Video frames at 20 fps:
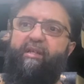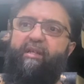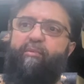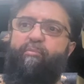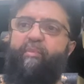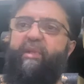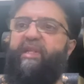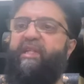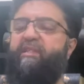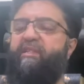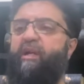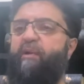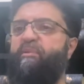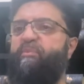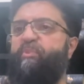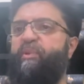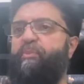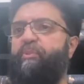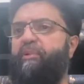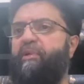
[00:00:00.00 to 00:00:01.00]
Many times
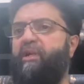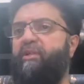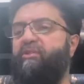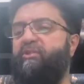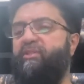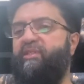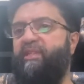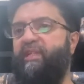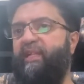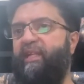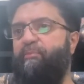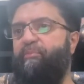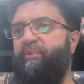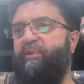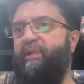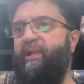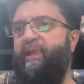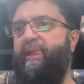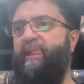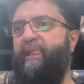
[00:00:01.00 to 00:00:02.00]
people go to sleep
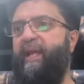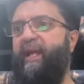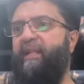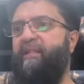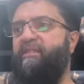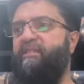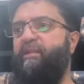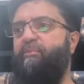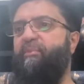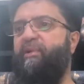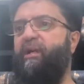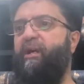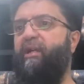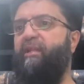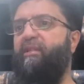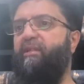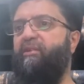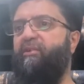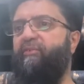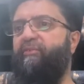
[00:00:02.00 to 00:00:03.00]
and some
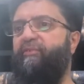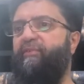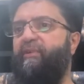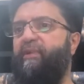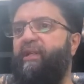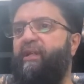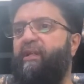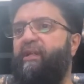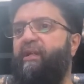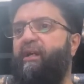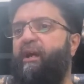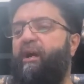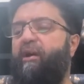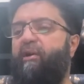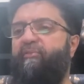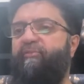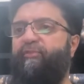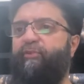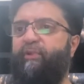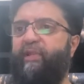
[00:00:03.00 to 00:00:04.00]
kind of
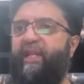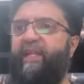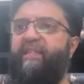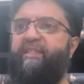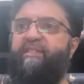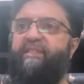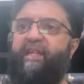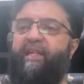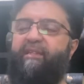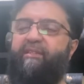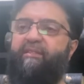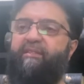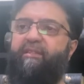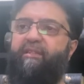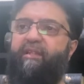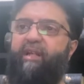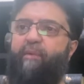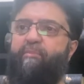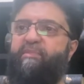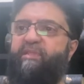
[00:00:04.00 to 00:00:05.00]
harmful insect
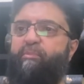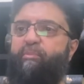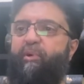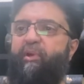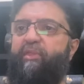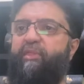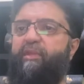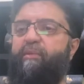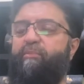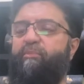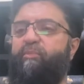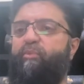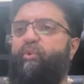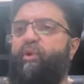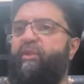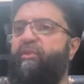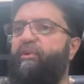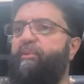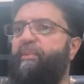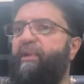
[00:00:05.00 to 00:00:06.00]
comes upon them,
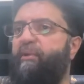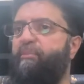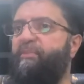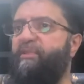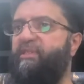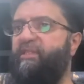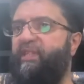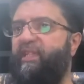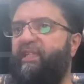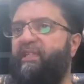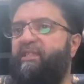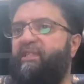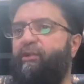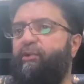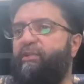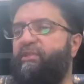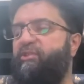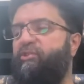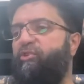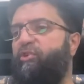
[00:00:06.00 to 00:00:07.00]
whether it be a
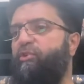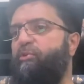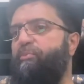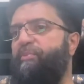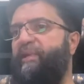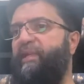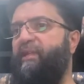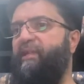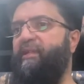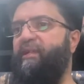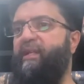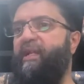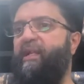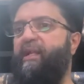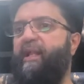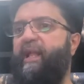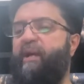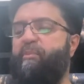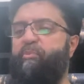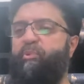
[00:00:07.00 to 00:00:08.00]
mosquito, a scorpion,
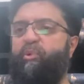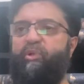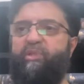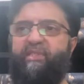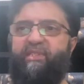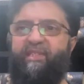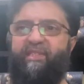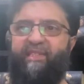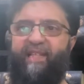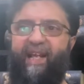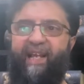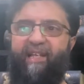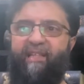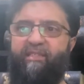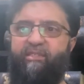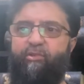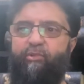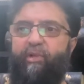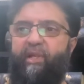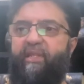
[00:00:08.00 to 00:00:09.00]
a poisonous
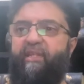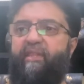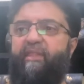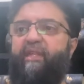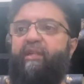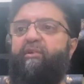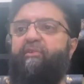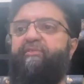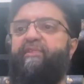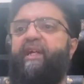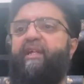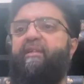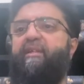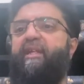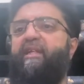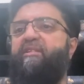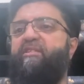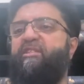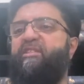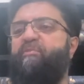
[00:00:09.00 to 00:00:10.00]
ant, or anything of that
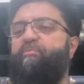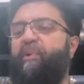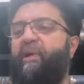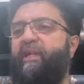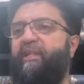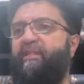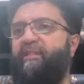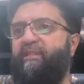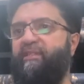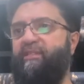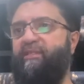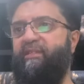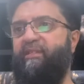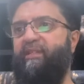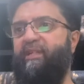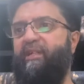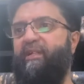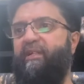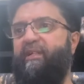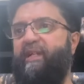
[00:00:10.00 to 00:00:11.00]
nature, spiders.
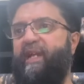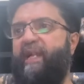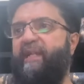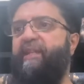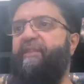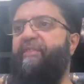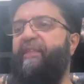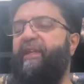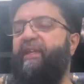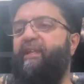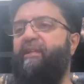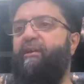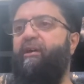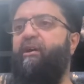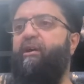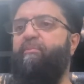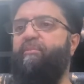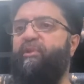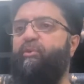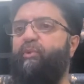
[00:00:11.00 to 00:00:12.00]
Anything can
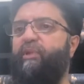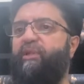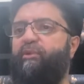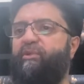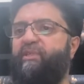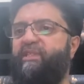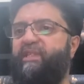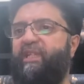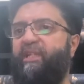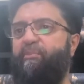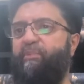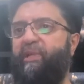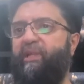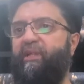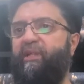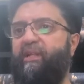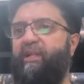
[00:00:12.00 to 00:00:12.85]
harm you when you're sleeping.